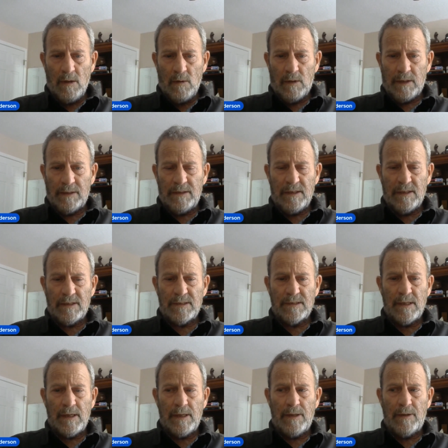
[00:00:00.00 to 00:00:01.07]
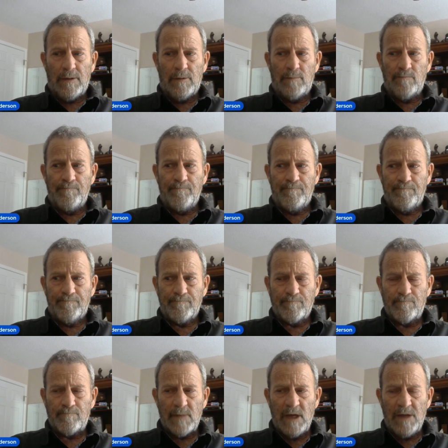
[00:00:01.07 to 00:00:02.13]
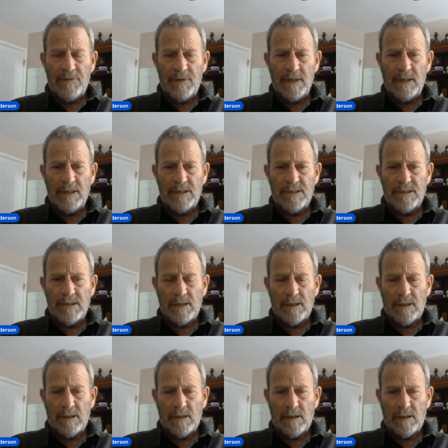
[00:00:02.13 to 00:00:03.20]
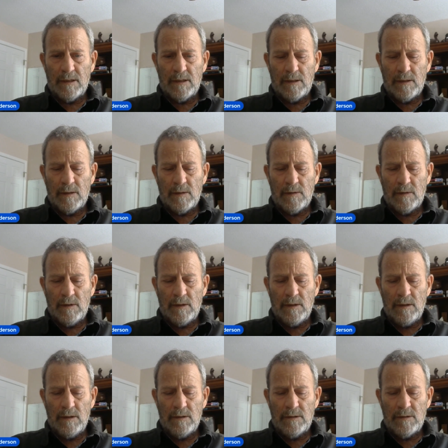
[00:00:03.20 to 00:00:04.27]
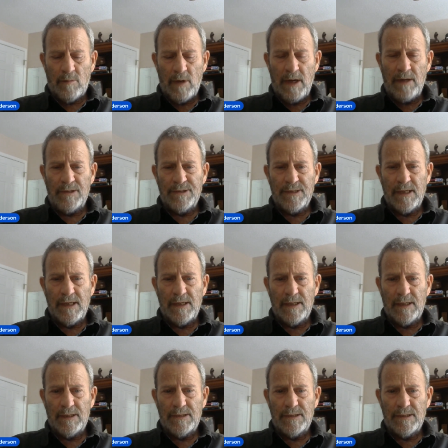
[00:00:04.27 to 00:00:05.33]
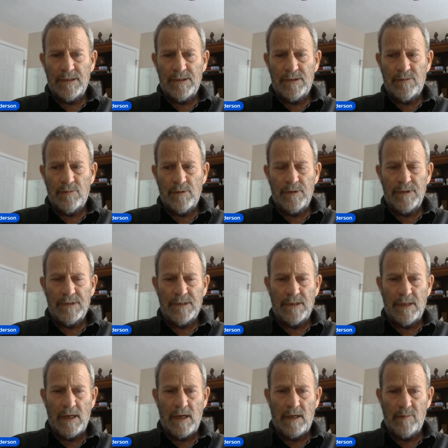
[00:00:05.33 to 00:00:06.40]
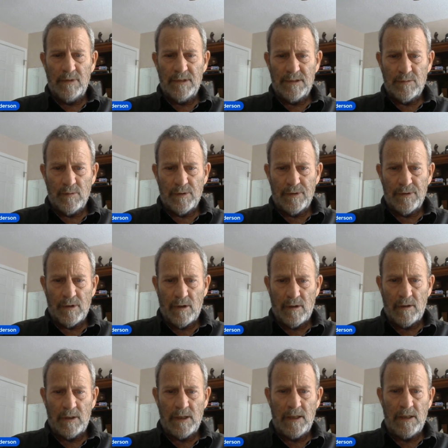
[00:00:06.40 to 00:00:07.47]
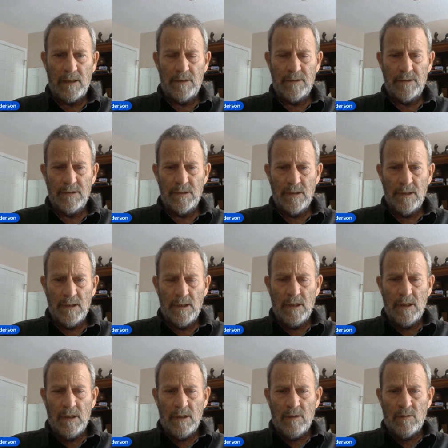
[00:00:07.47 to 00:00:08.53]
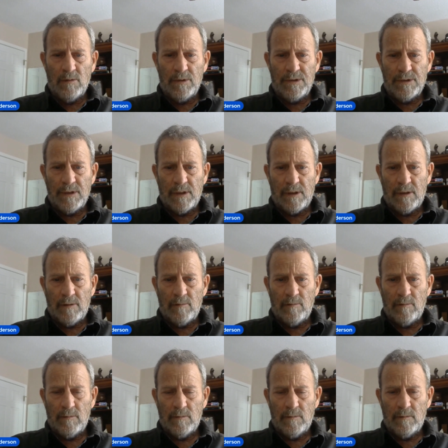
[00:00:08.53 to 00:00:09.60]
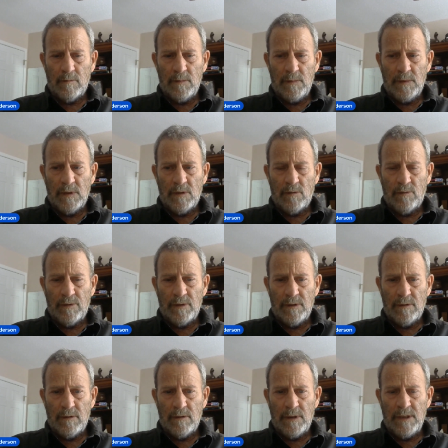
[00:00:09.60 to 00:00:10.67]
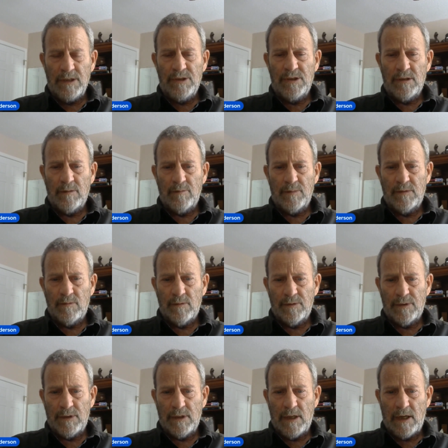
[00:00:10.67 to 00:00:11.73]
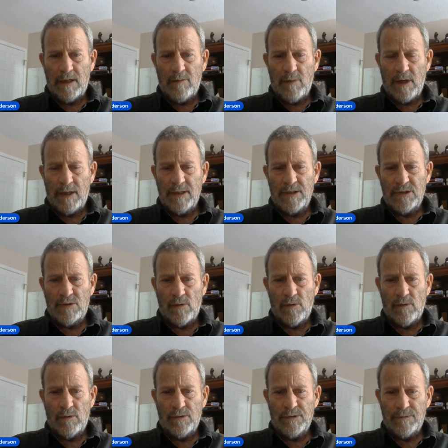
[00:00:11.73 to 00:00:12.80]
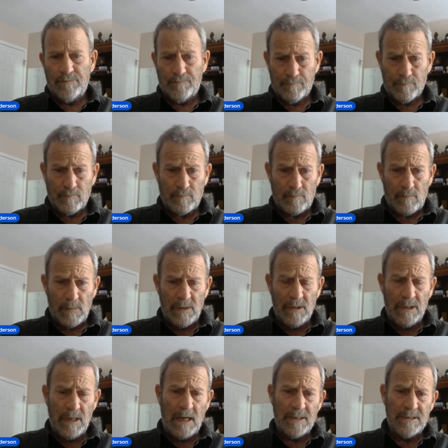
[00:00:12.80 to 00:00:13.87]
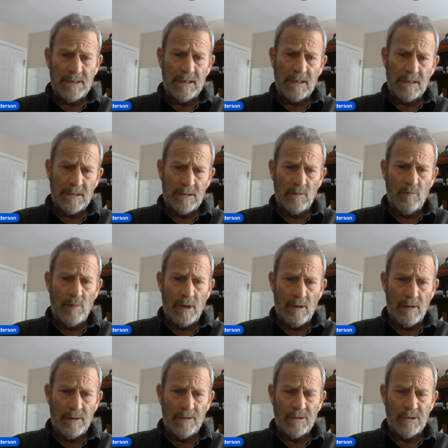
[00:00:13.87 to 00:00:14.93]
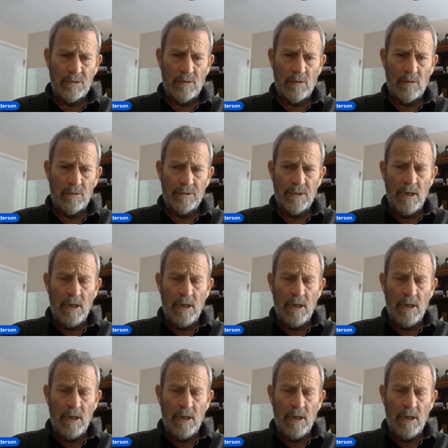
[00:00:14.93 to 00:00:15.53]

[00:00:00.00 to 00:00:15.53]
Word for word: like this. And um, I think it's, uh, it, to my understanding, it's it's really synonymous with archons, which, um, you know, in, in Egypt with the Nag Hammadi scrolls, the Gnostics who buried those scrolls